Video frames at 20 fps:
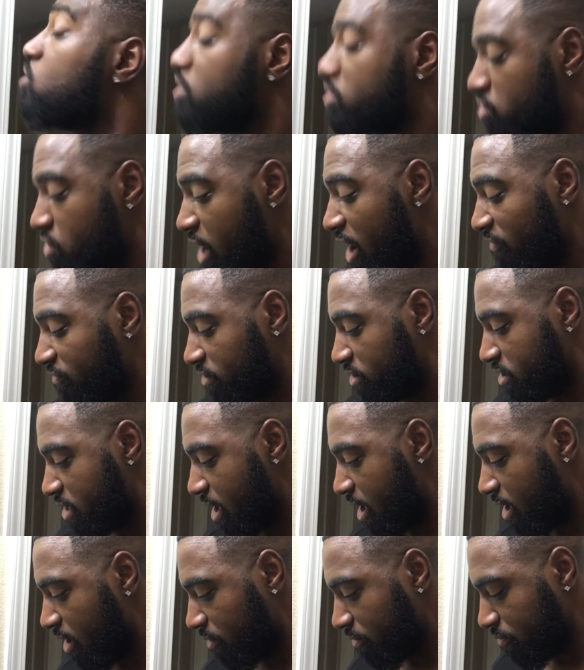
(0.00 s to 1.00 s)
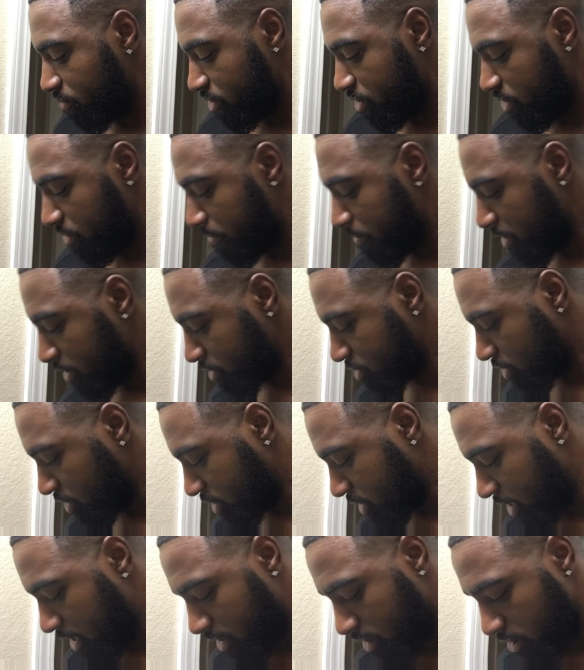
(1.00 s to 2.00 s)
So after that, when your beard
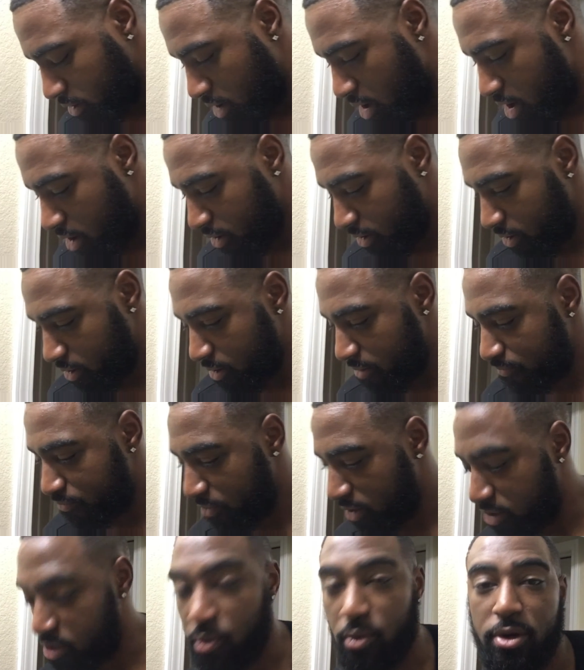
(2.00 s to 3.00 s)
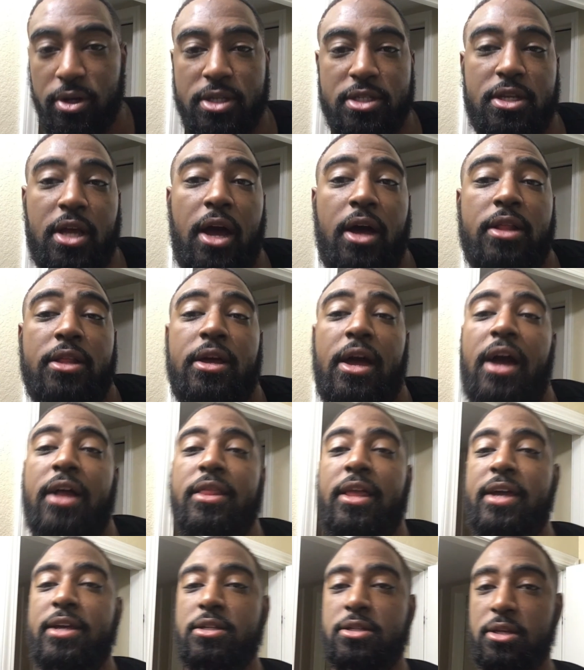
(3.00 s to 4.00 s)
starts getting longer and you want to style it, I
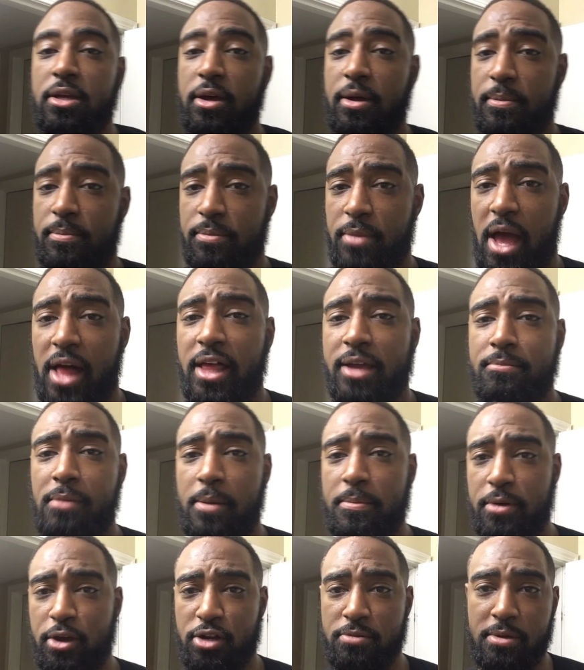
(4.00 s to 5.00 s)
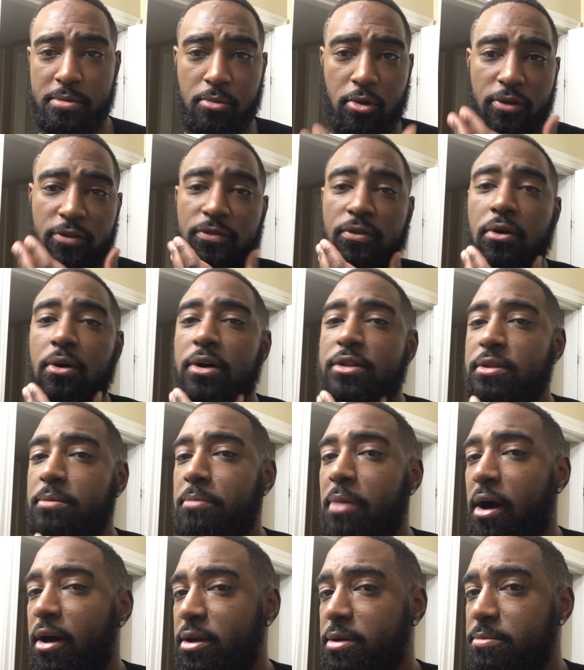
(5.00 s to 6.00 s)
like my beard to be more full at the
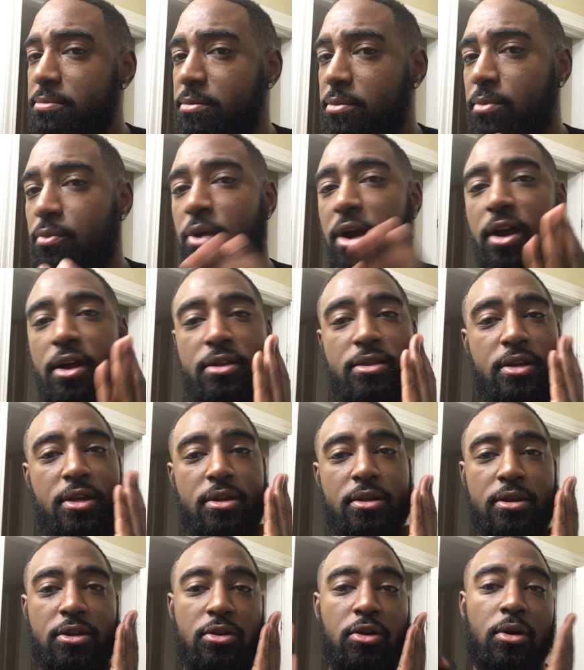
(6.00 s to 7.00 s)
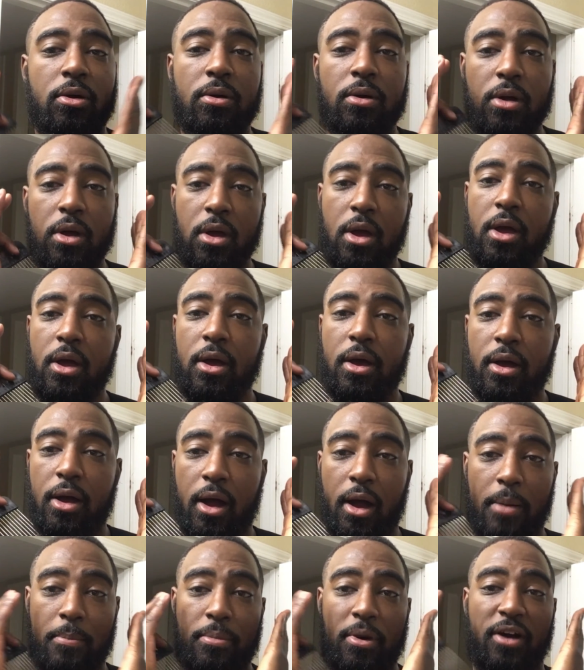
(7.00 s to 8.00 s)
bottom rather than
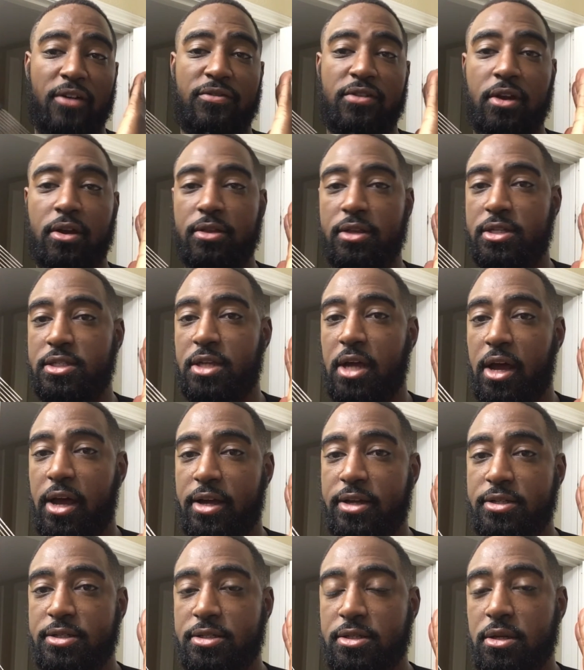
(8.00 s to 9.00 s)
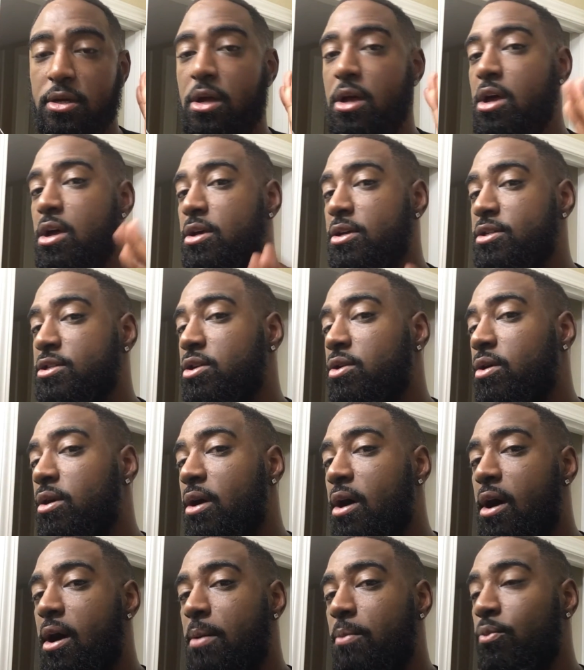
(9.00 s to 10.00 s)
puffy on the sides. So
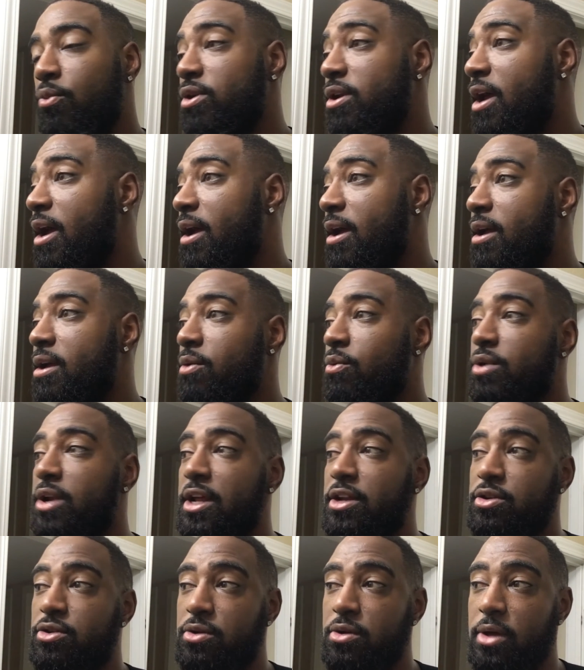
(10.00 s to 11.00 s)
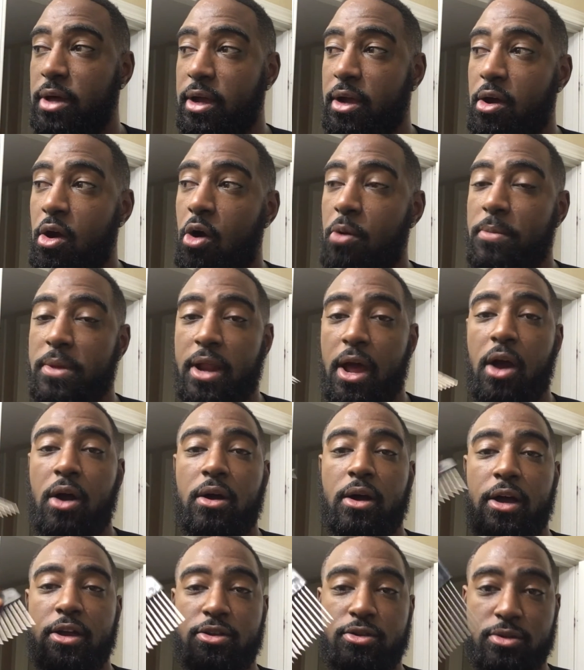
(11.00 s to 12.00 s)
when I do comb it
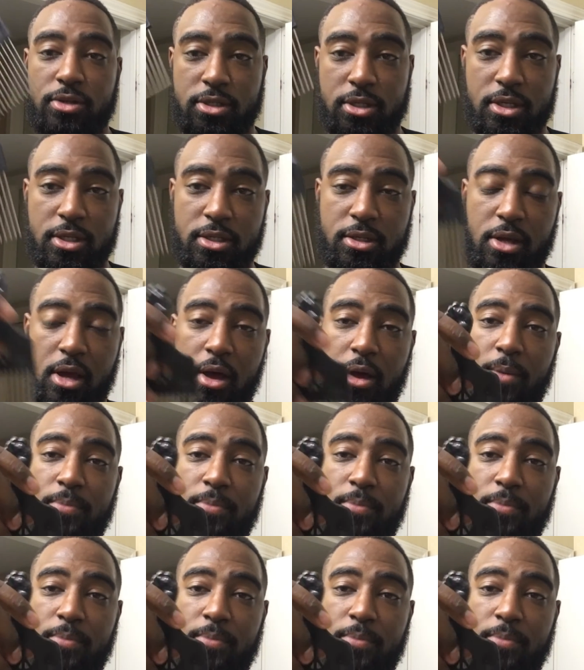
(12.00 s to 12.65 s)
out, I use this.